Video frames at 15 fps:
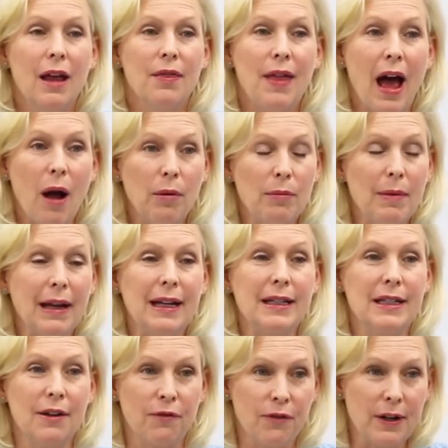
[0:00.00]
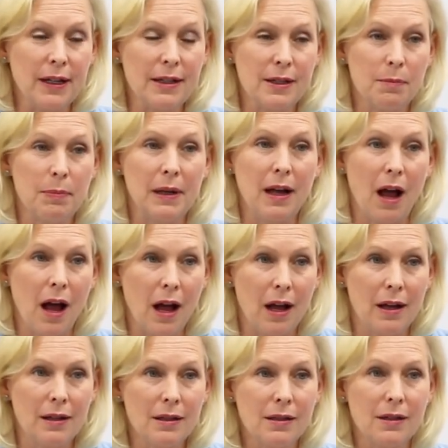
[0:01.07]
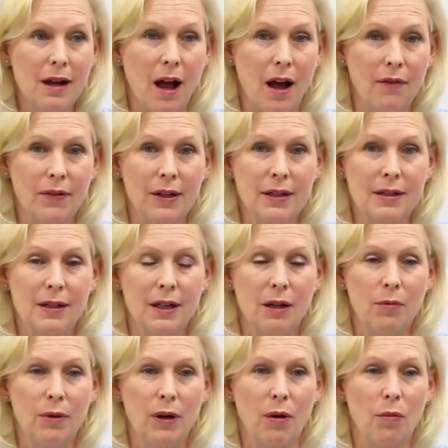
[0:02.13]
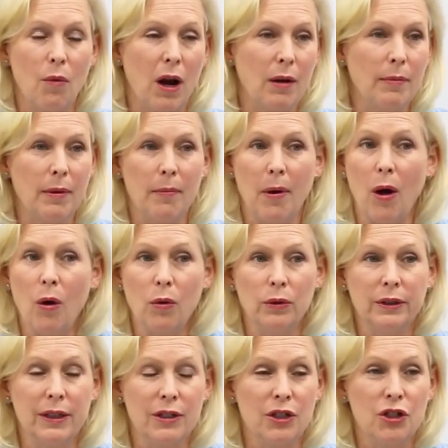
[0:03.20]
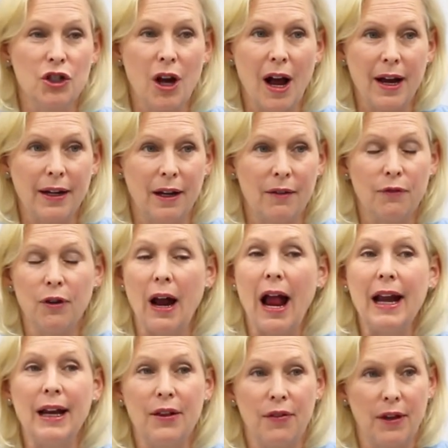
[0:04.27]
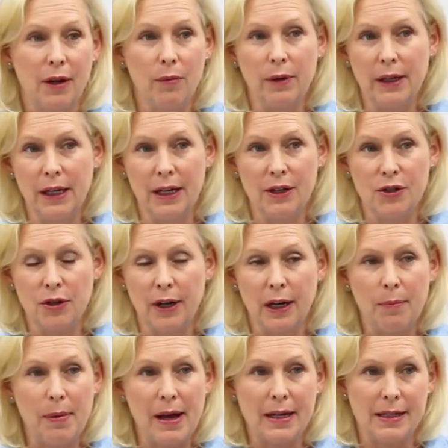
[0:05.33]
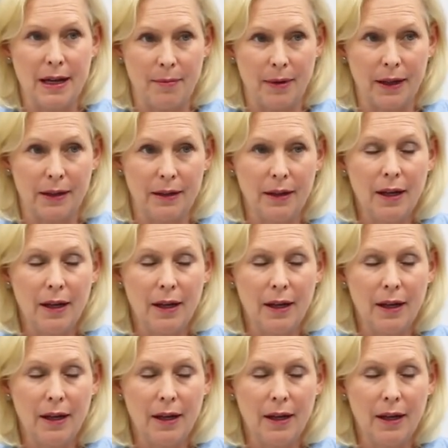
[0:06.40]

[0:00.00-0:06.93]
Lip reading: That would make a difference because obviously we don't want to be beholden to China for anything we need during a pandemic.